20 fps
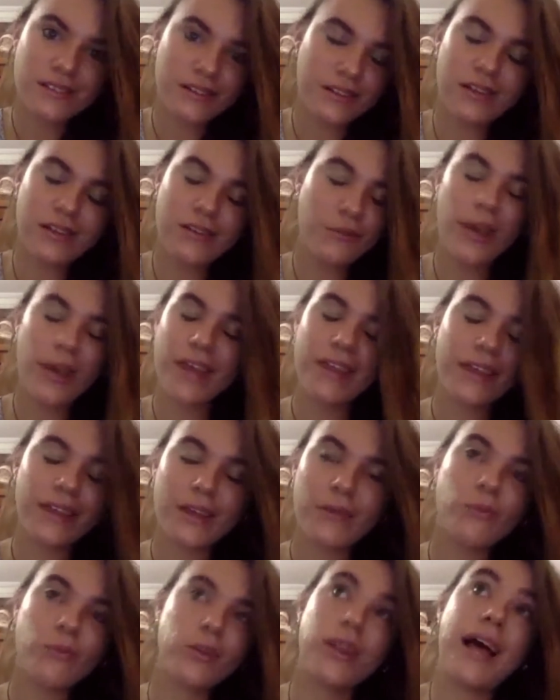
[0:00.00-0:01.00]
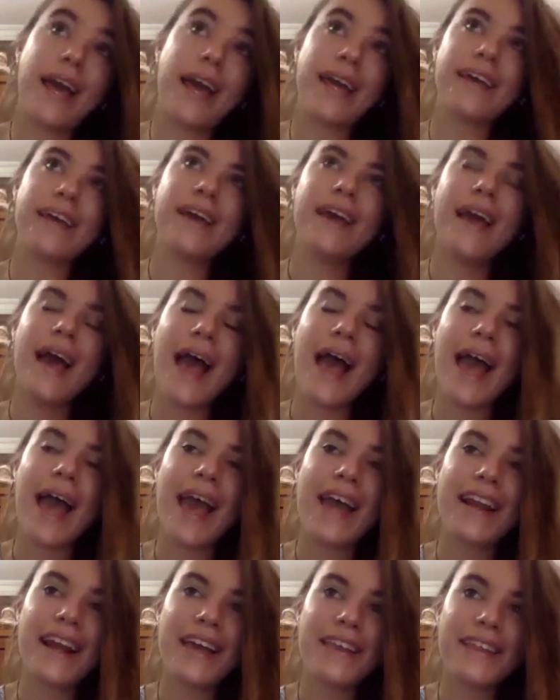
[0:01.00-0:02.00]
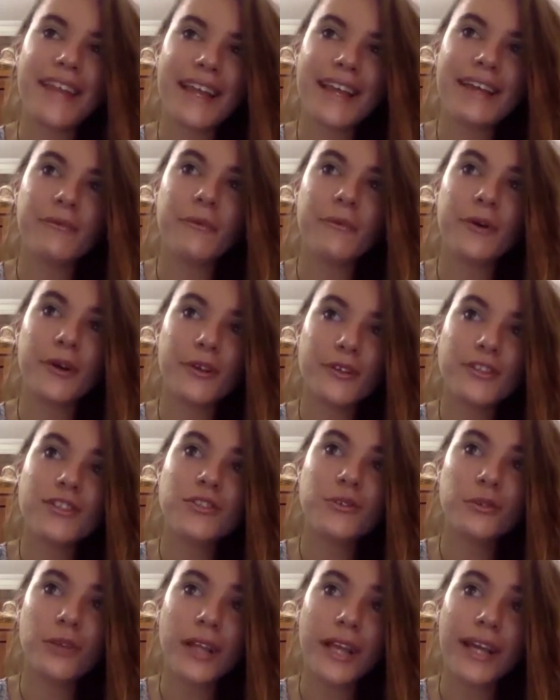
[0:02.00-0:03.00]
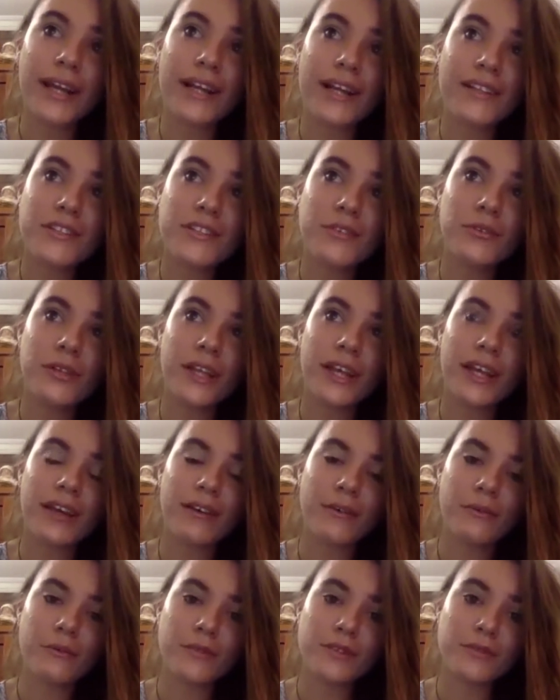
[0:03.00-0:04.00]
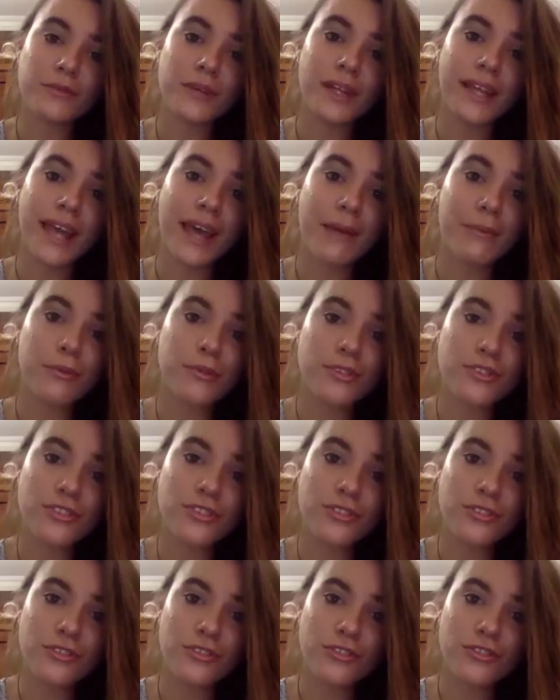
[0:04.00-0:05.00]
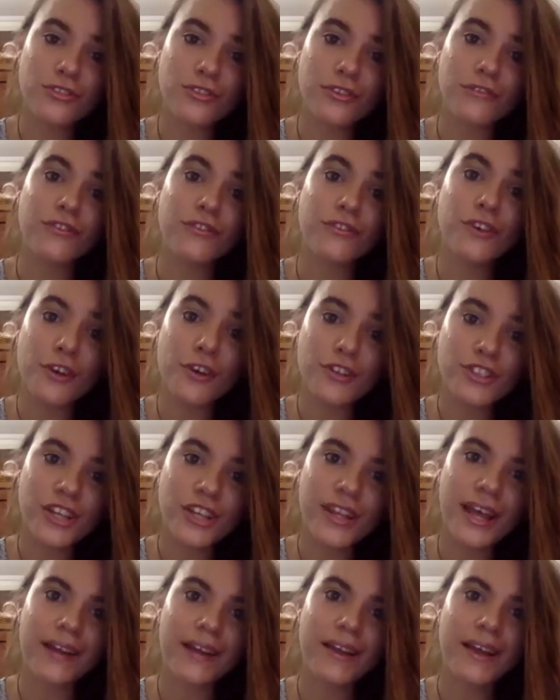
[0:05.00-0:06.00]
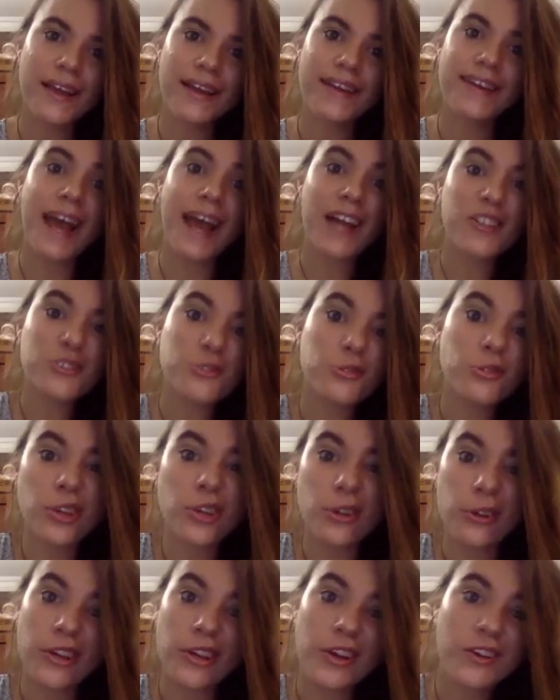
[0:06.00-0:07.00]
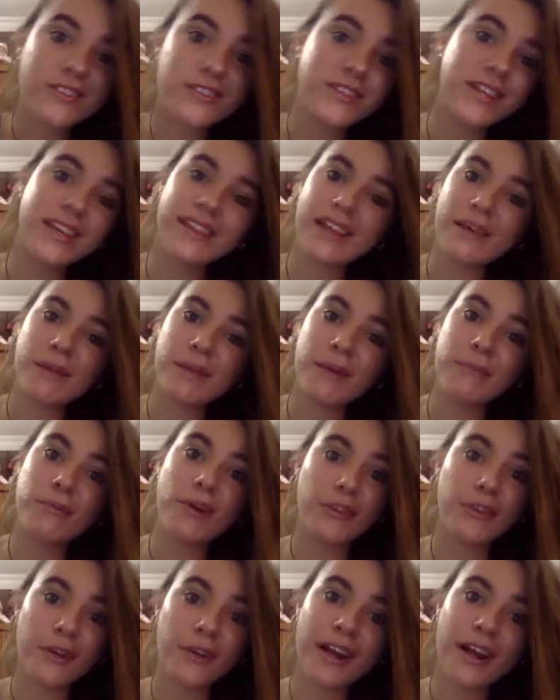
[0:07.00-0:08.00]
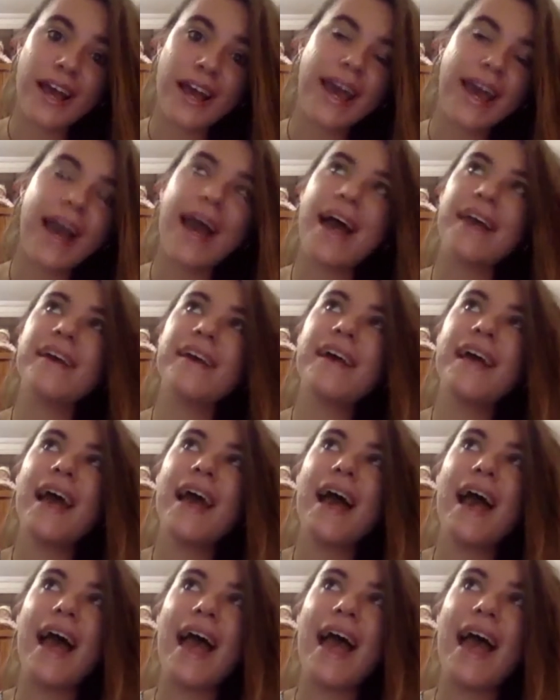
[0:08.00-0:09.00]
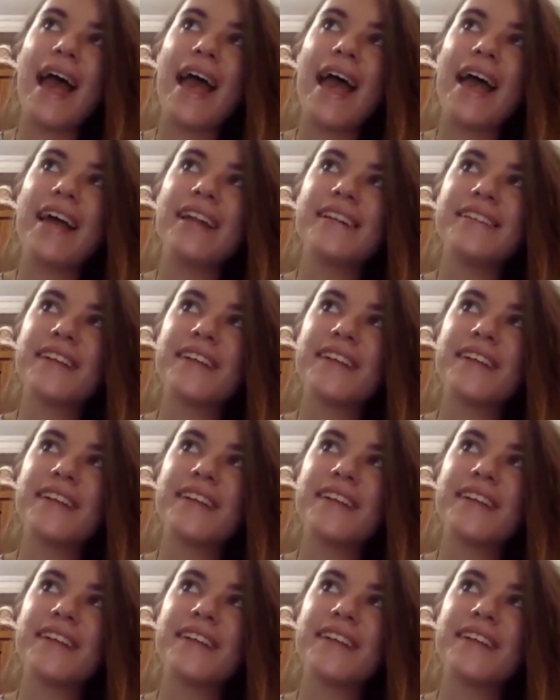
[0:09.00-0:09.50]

in a way that they would like. And I think world schooling and unschooling was really able to sort of nurture that natural curiosity that my brother and I had. And